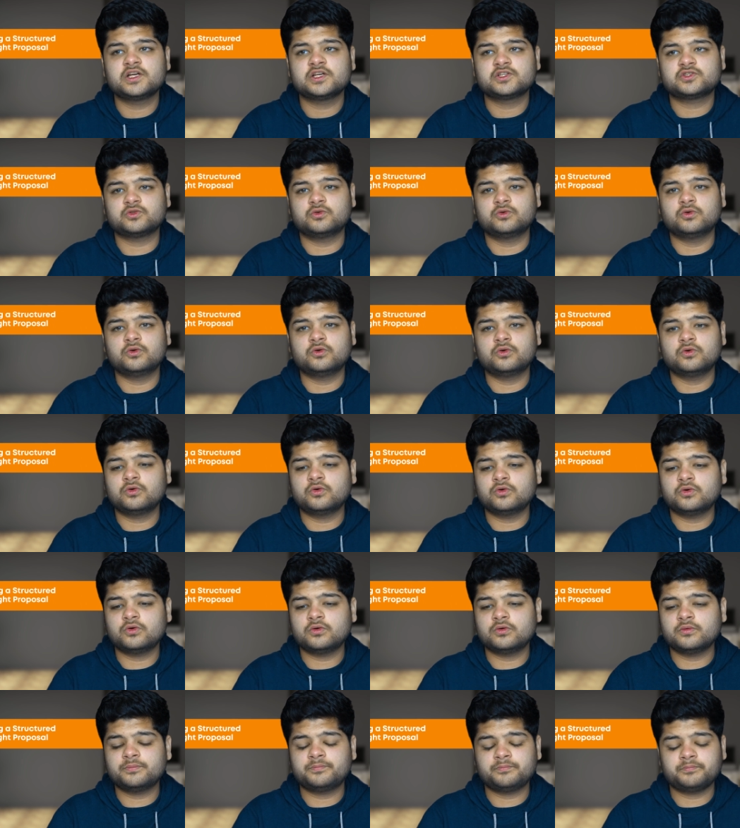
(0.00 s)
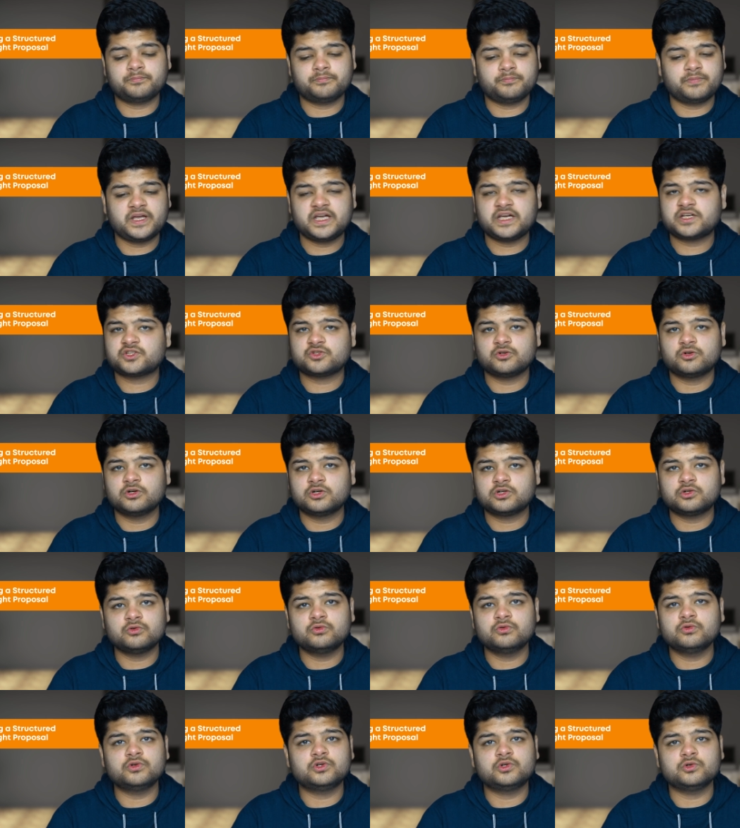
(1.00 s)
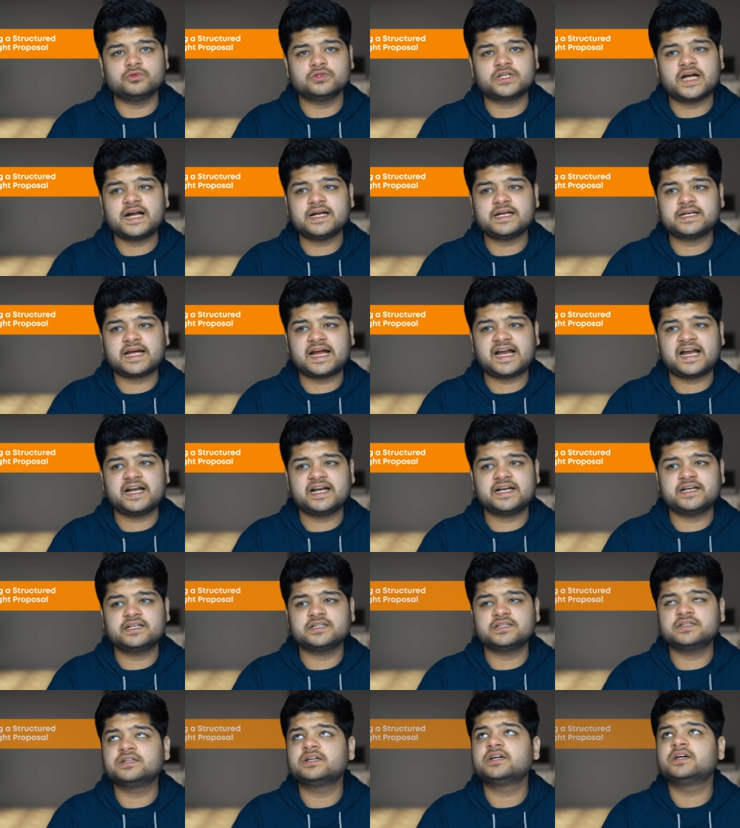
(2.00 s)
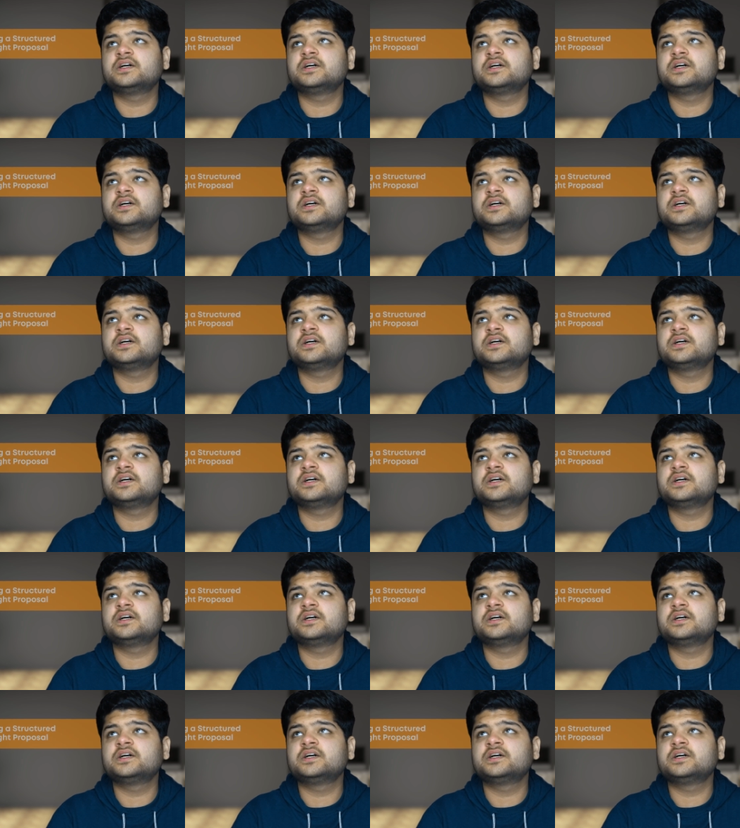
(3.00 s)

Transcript: So make sure to do that, and